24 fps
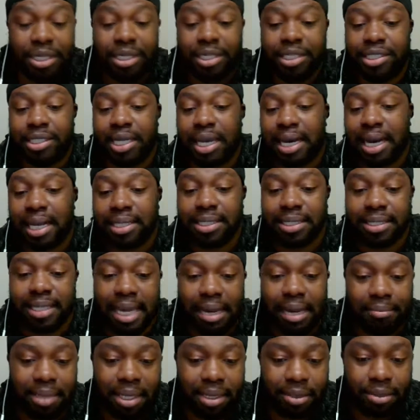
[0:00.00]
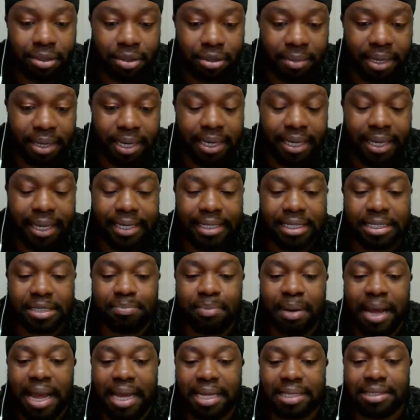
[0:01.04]
Shout out to Dame Lillard, man. He just
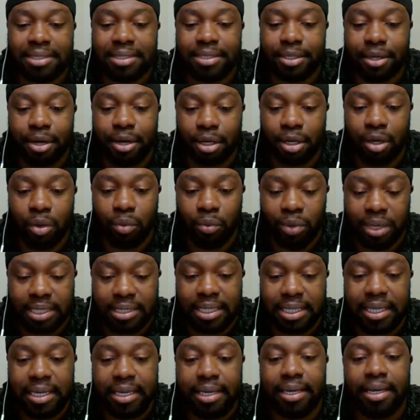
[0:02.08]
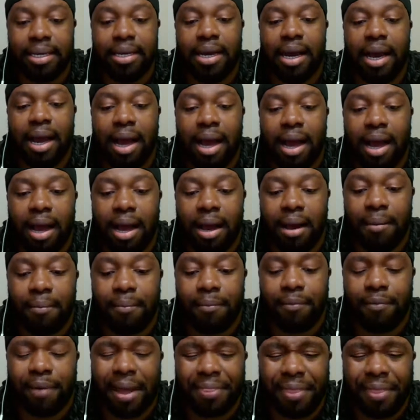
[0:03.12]
passed Dirk Nowitzki,
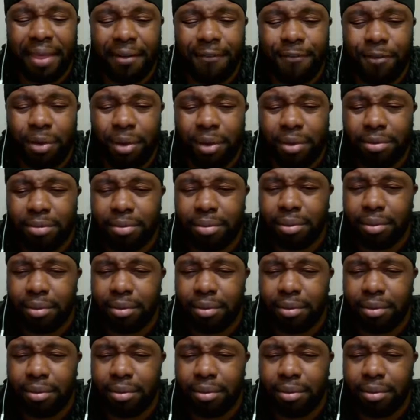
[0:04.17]
I think for the